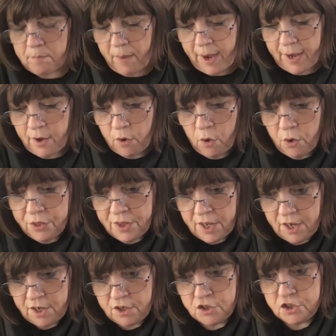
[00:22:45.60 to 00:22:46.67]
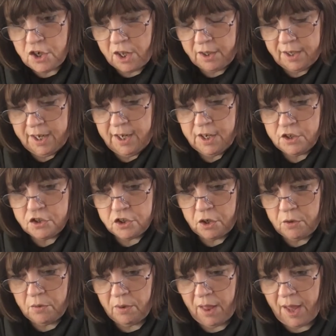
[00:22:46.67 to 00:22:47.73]
my other Jolly
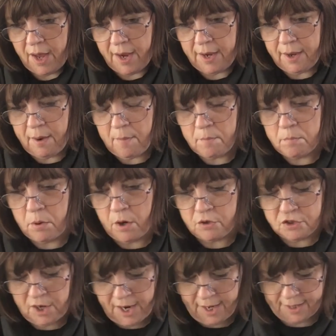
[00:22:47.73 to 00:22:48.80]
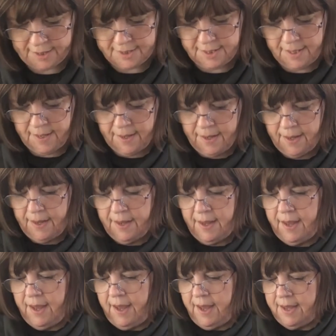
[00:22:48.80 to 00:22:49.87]
July project
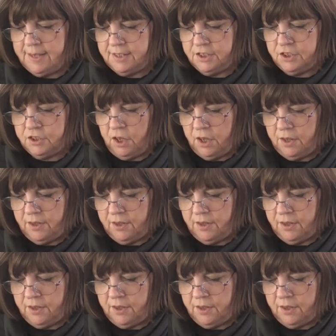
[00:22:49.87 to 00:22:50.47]
is